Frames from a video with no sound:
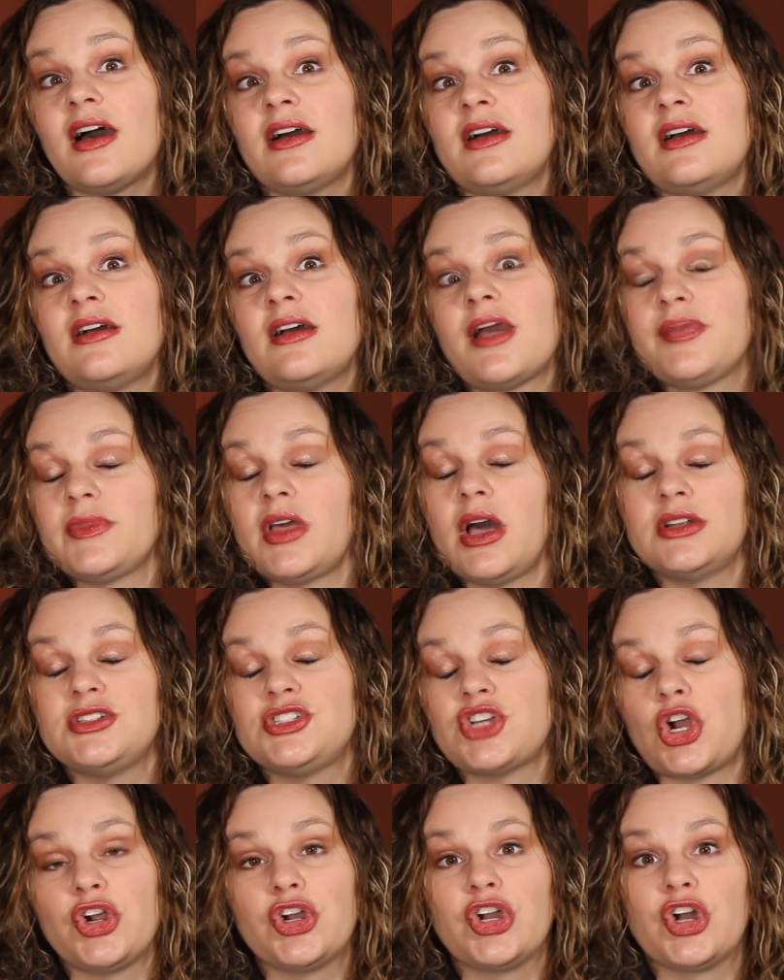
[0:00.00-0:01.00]
a
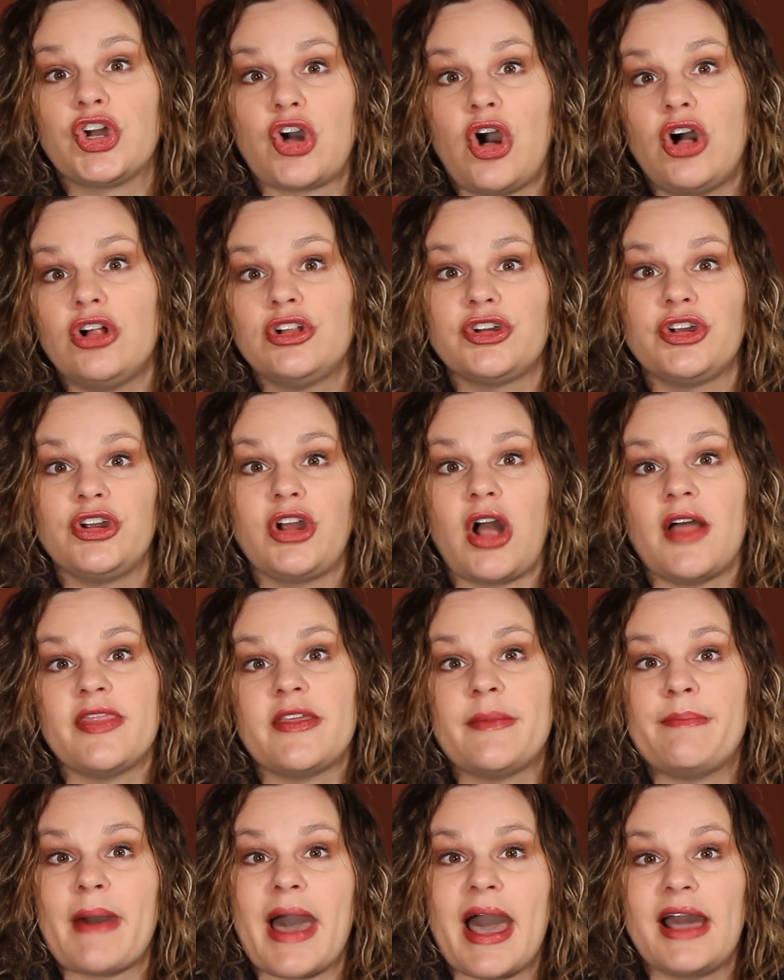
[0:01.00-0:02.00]
dark color on
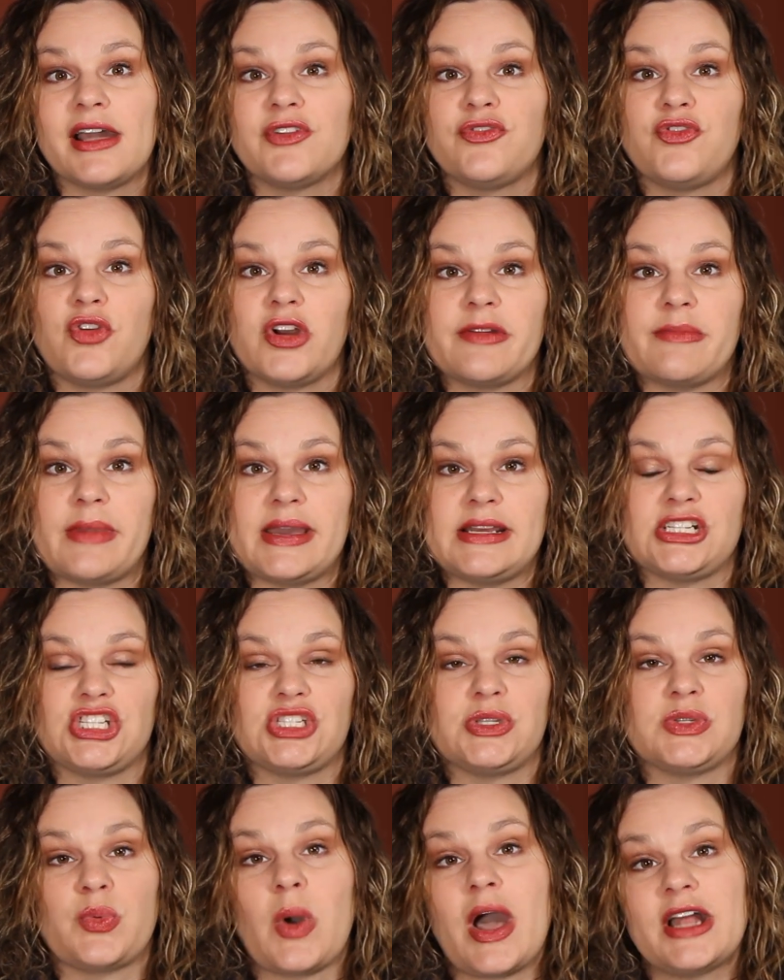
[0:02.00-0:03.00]
the back of one of my
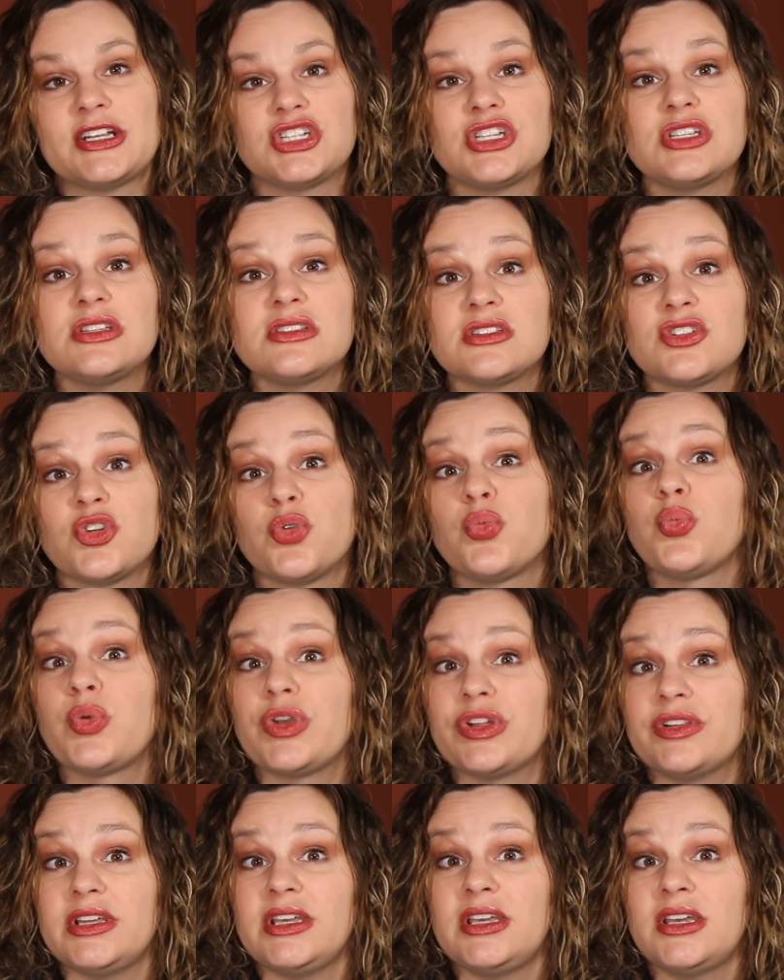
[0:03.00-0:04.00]
swatches to
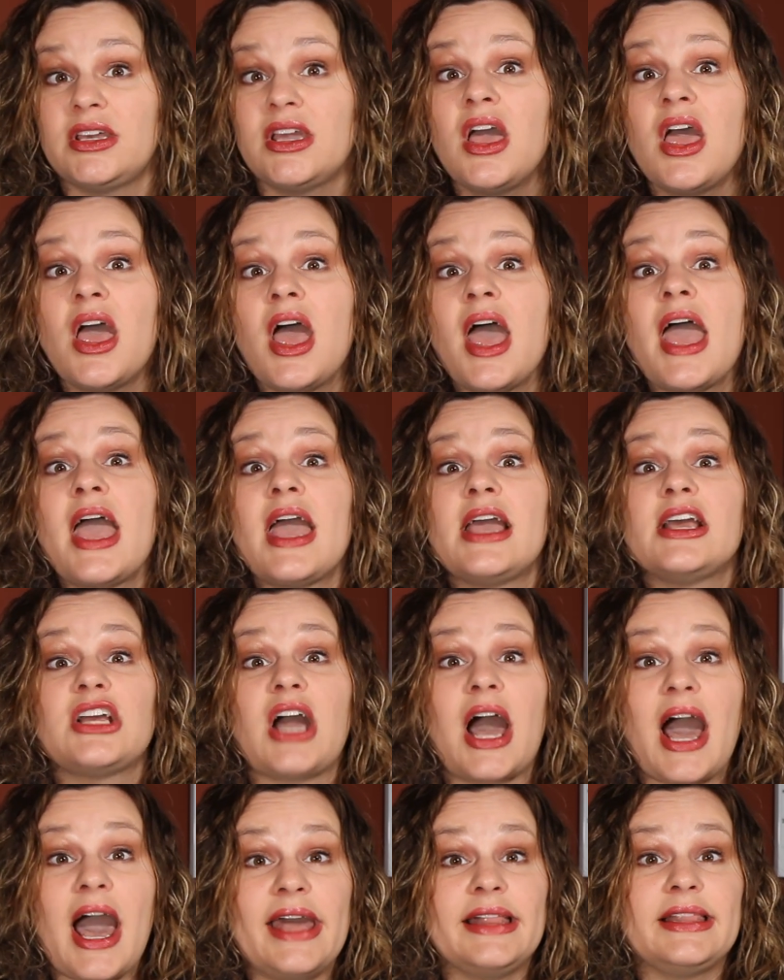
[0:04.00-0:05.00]
really
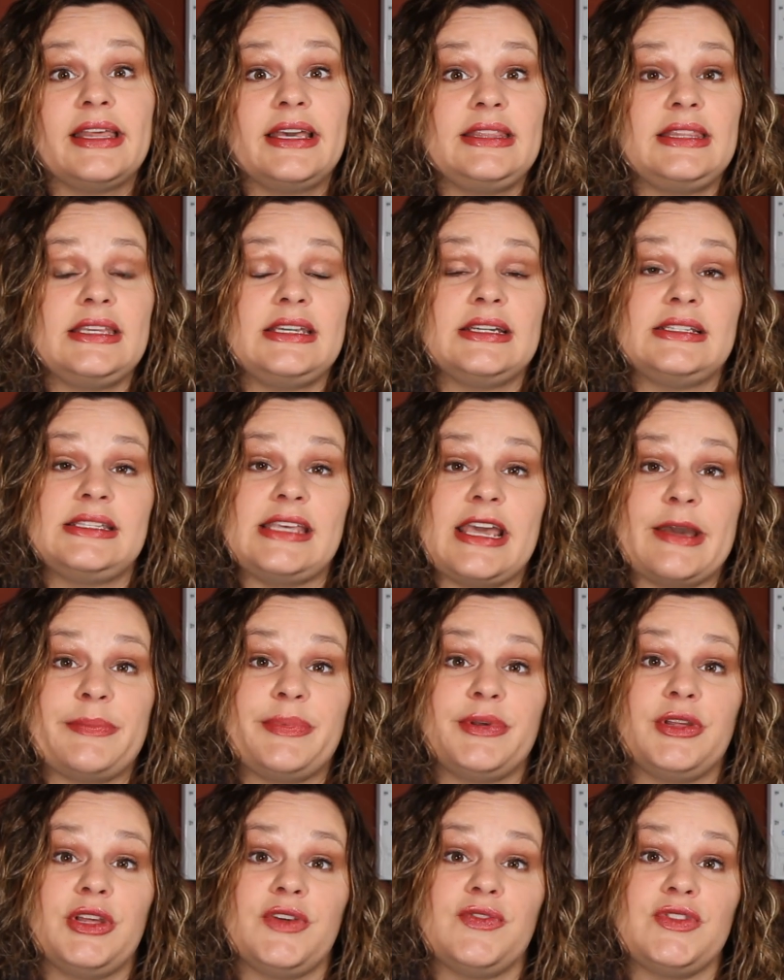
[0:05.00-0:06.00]
highlight the
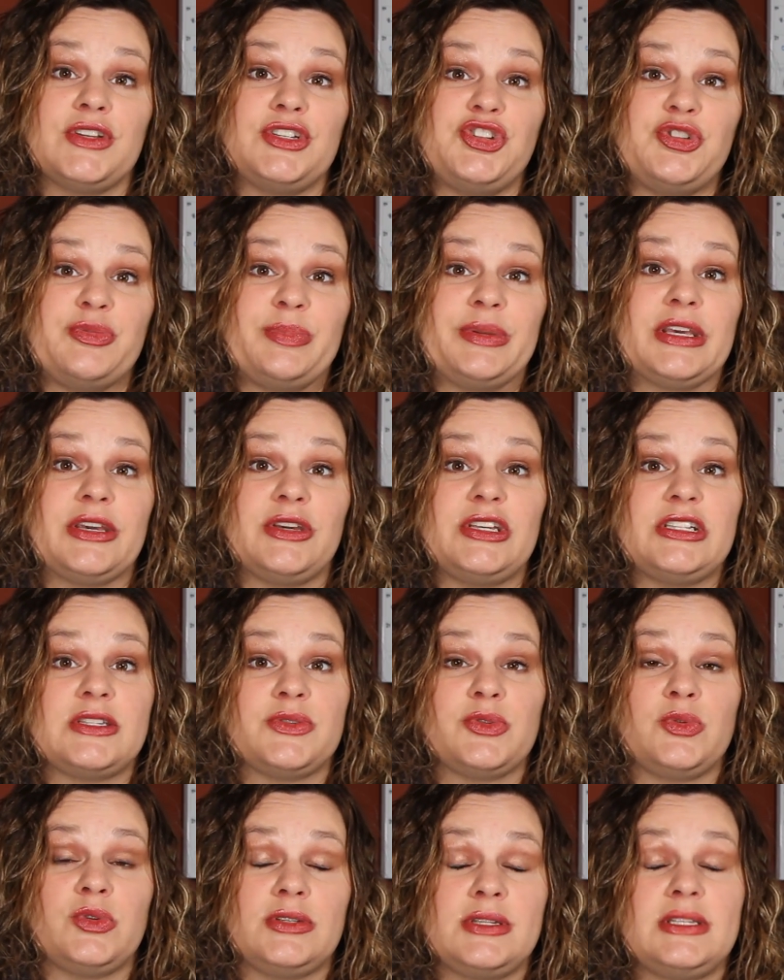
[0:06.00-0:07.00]
example of the
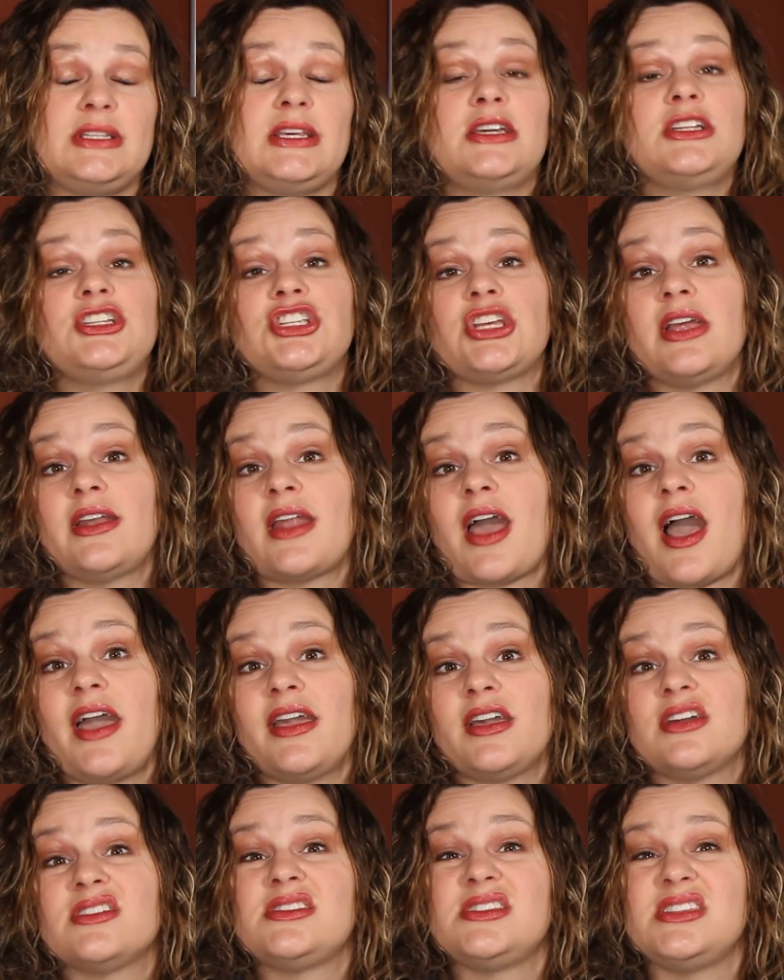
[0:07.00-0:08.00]
duplicate stitch, and
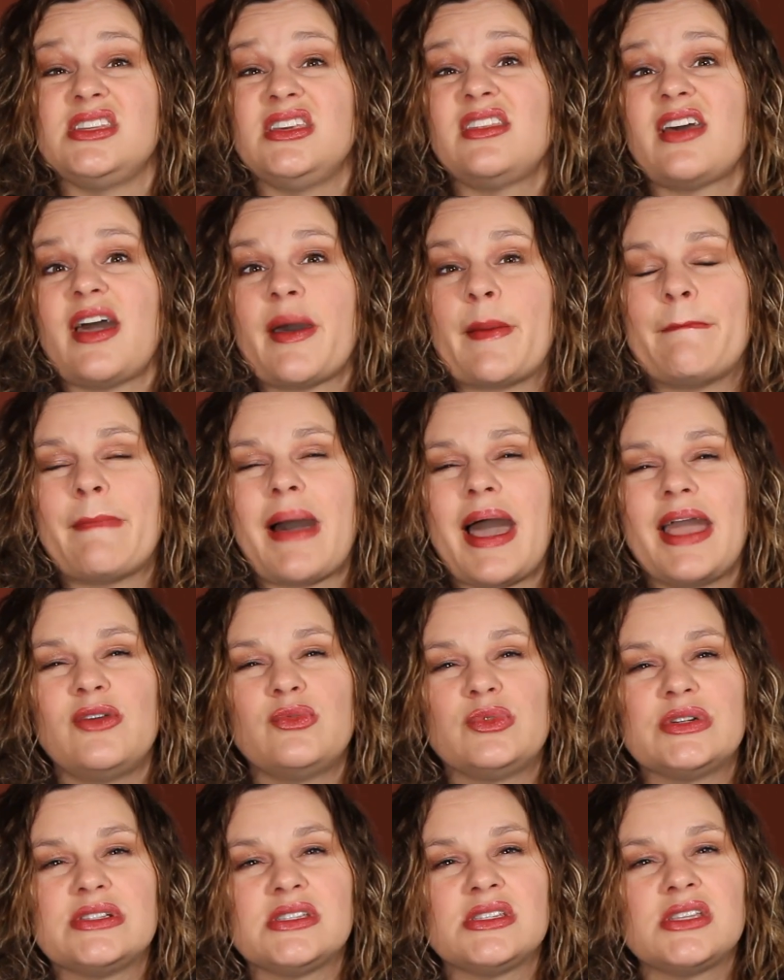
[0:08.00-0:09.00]
I could see that
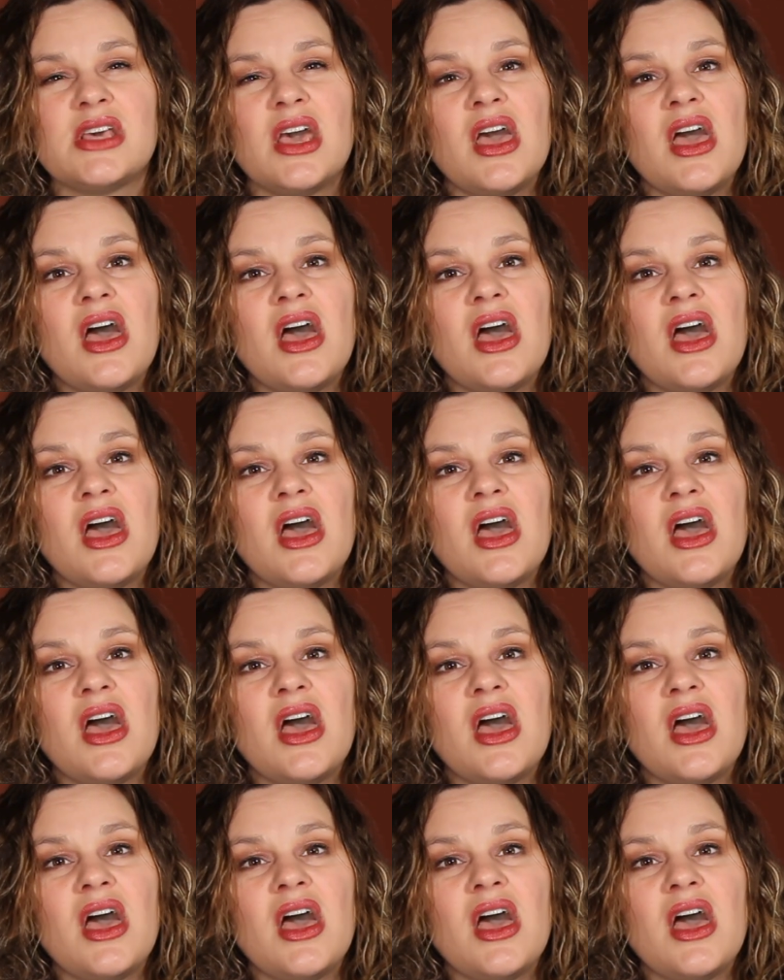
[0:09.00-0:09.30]
mine was